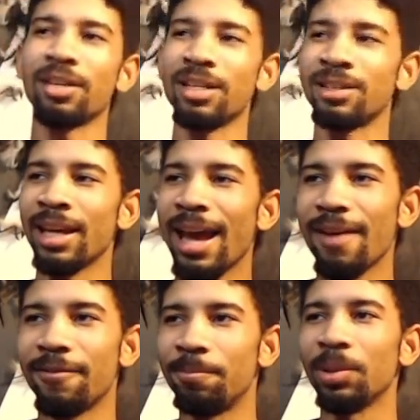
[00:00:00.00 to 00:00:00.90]
cuz they
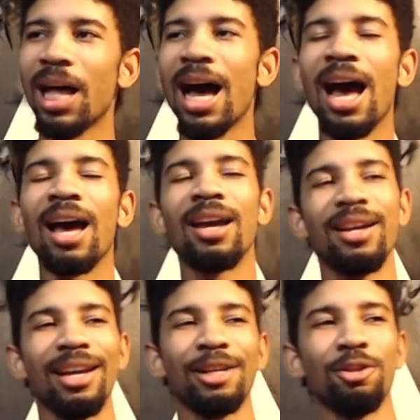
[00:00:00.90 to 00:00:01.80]
have blah
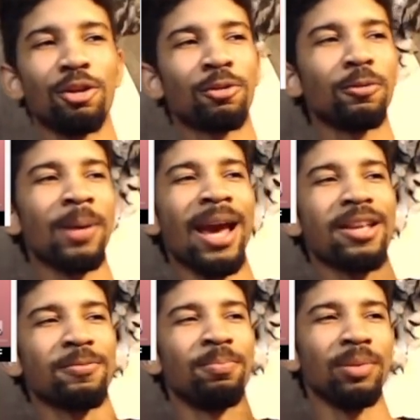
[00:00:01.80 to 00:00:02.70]
and your group
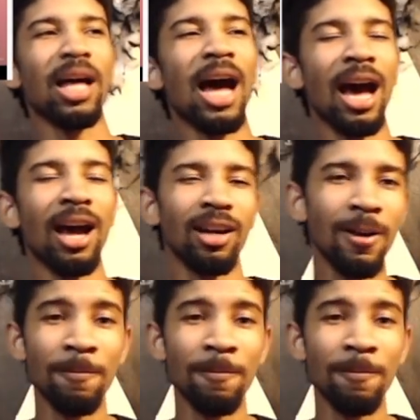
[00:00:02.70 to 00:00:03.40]
has blah,